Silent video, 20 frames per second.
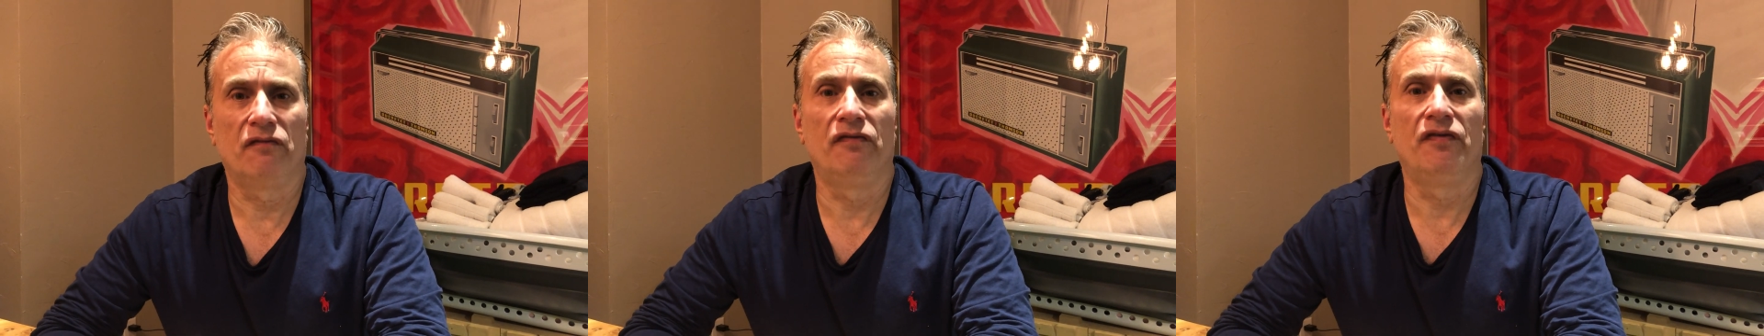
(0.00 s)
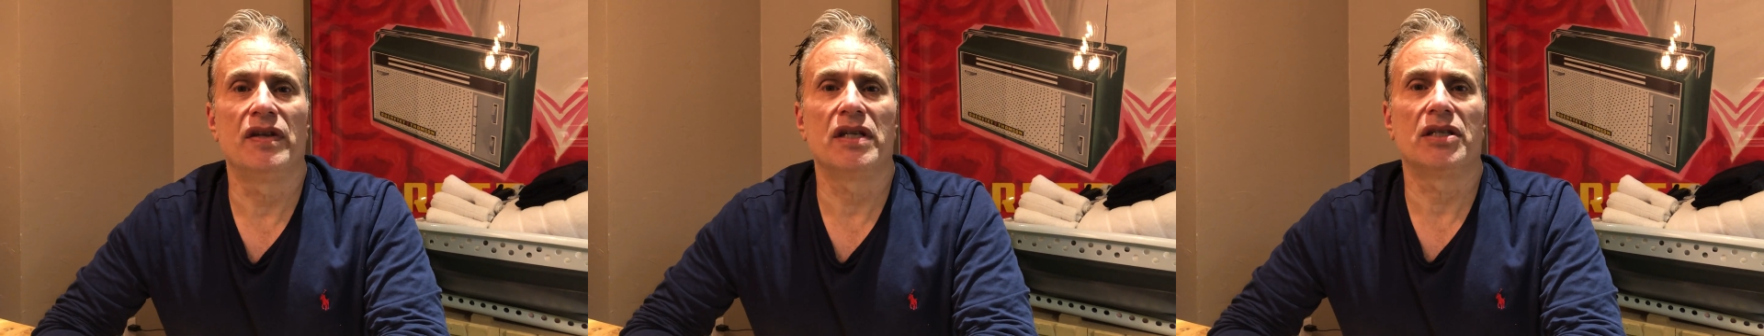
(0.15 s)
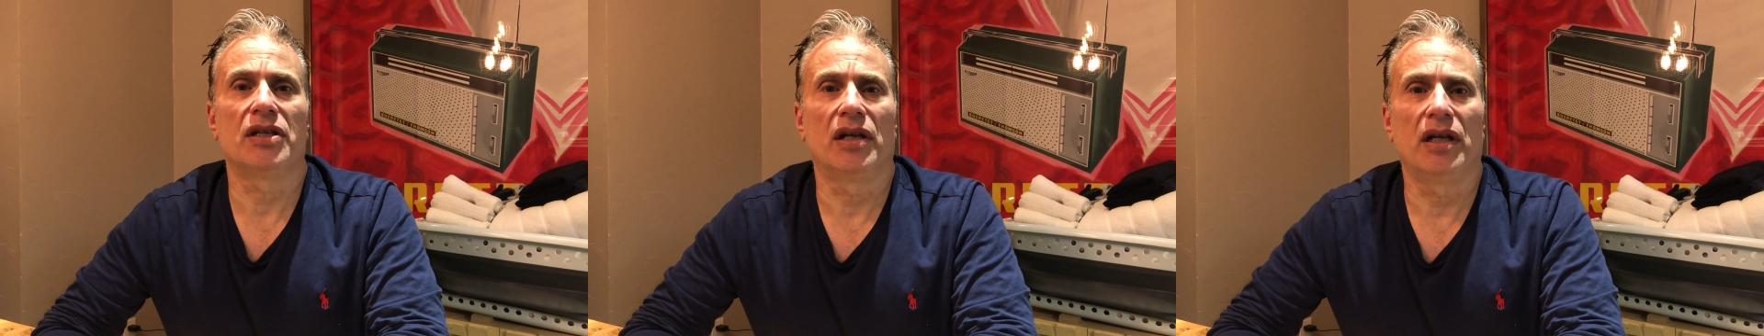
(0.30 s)

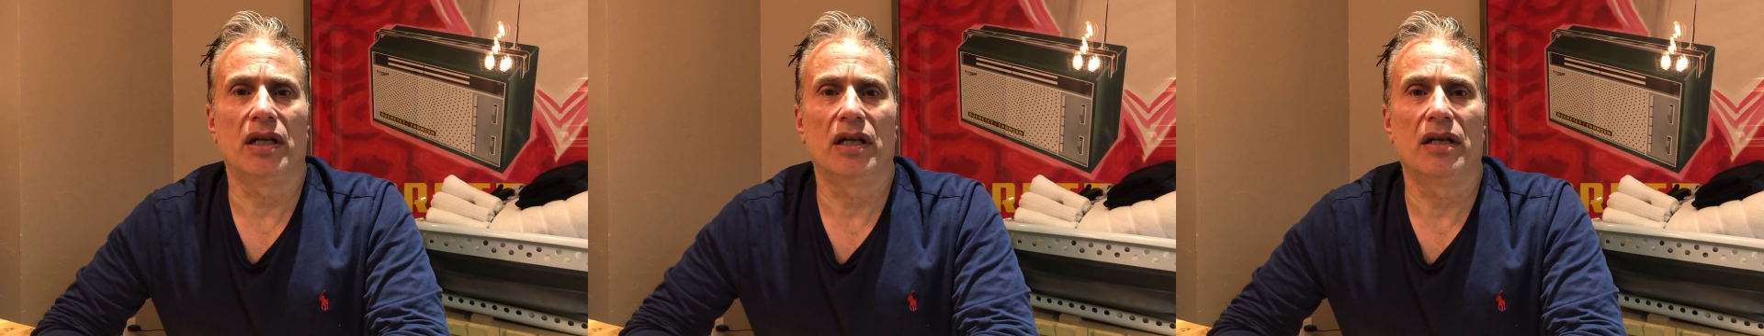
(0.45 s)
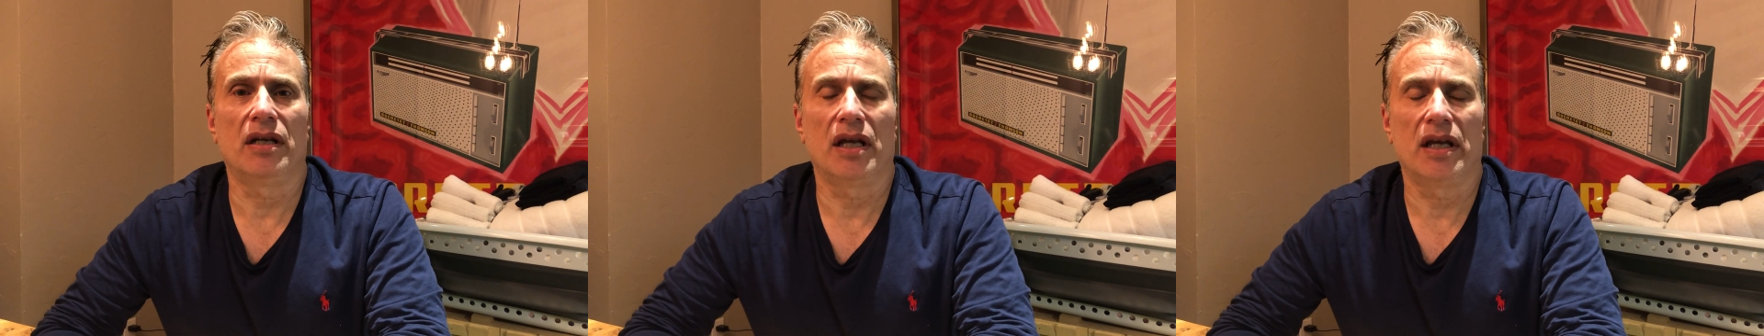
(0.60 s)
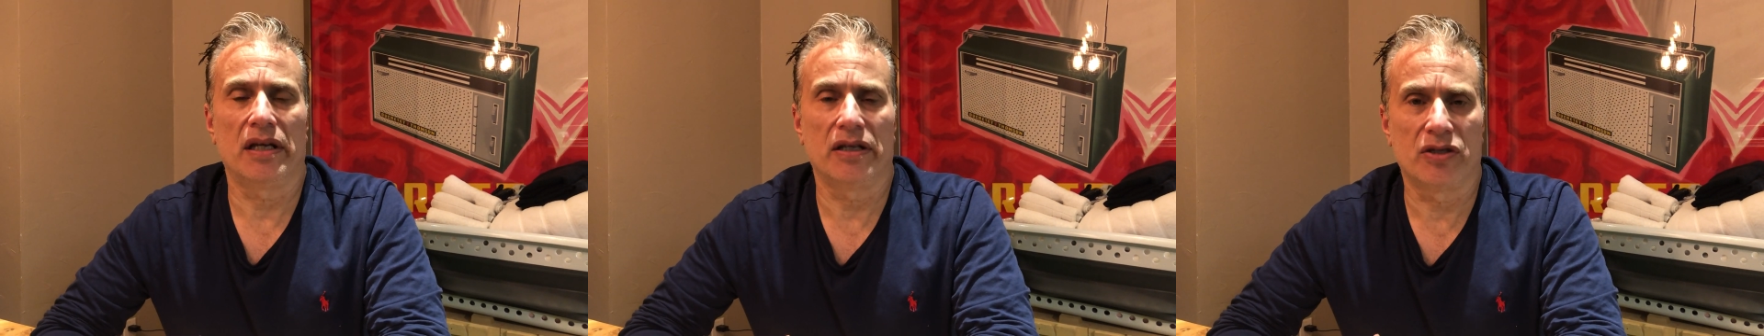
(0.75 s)

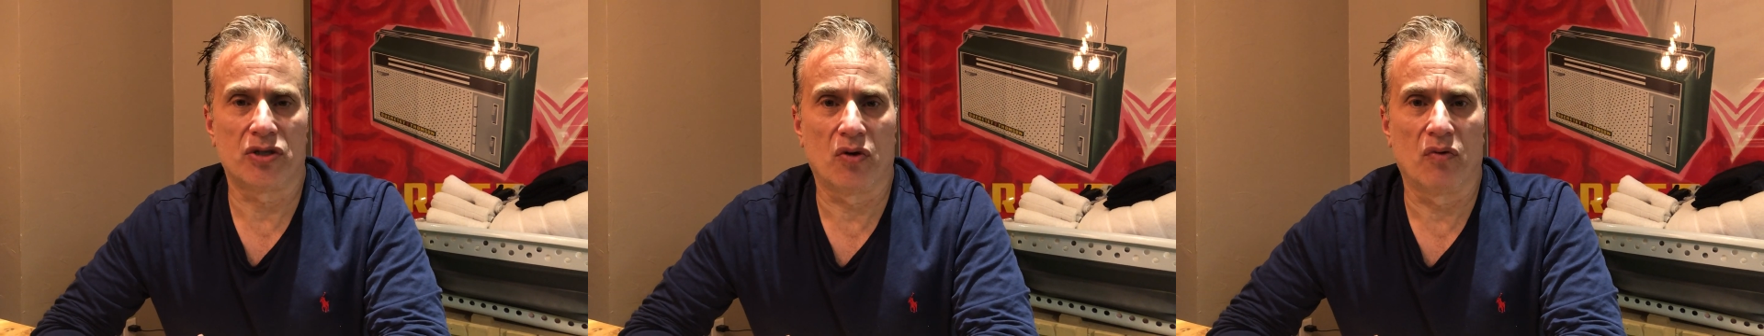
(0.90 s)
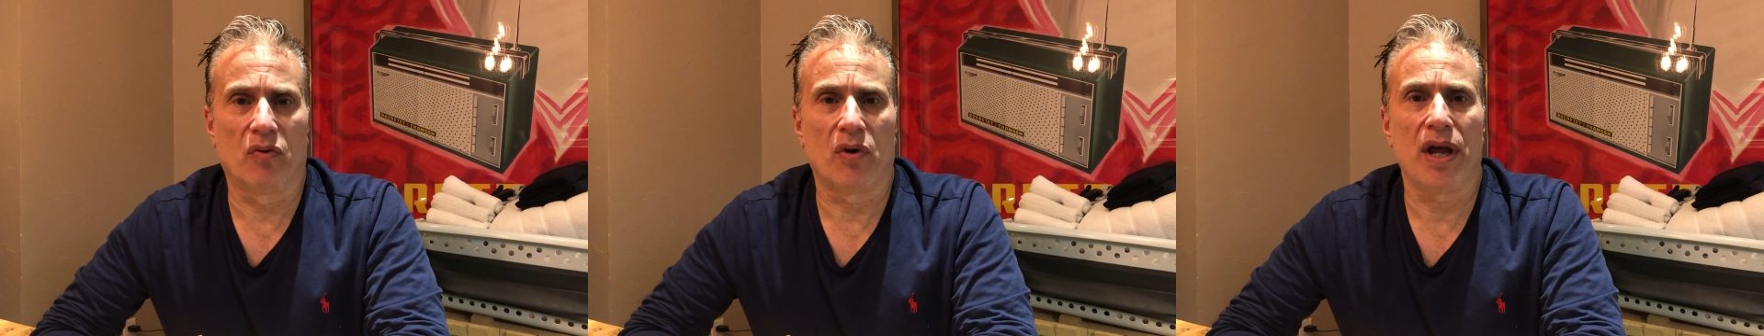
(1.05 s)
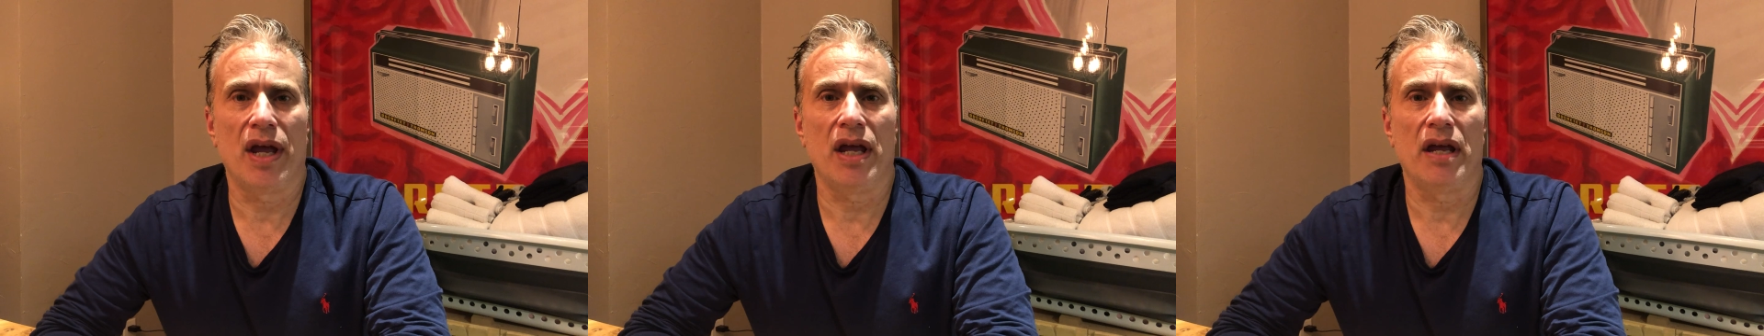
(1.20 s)
visited his
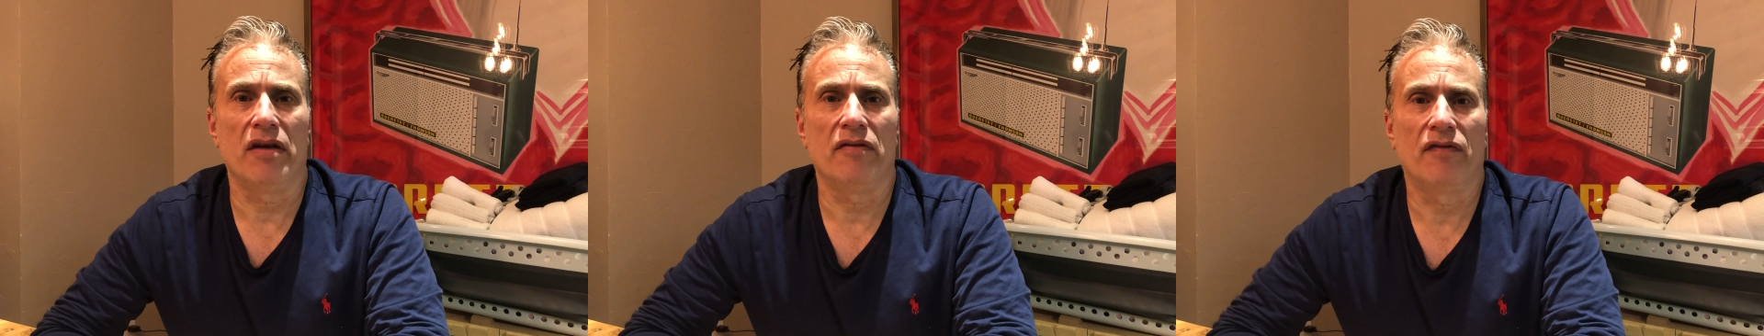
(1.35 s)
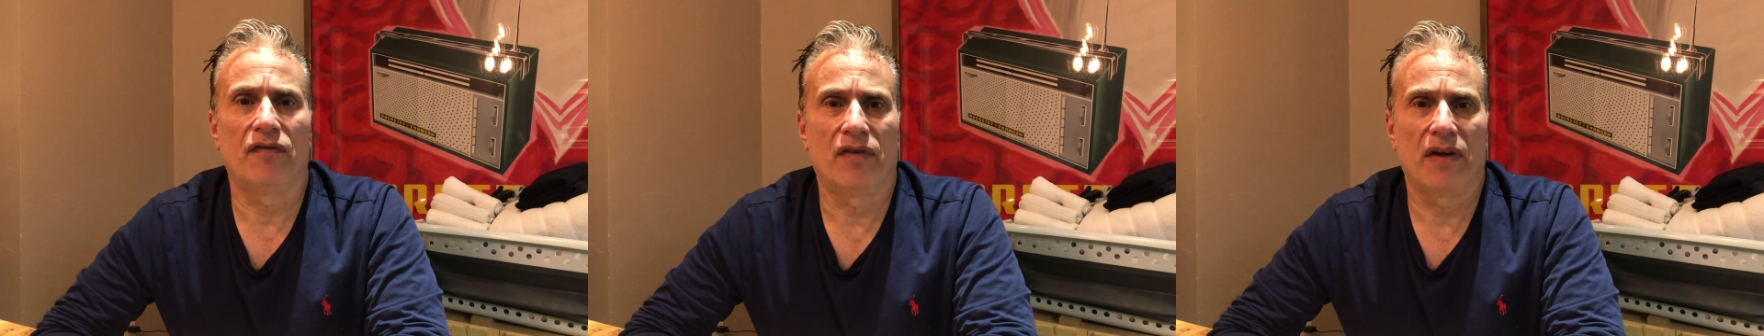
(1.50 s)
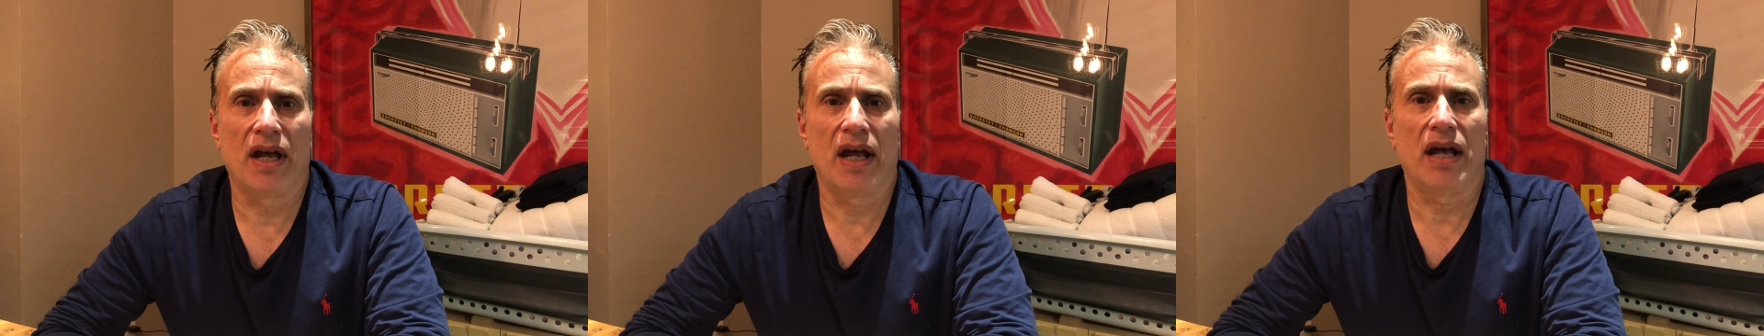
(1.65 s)
grave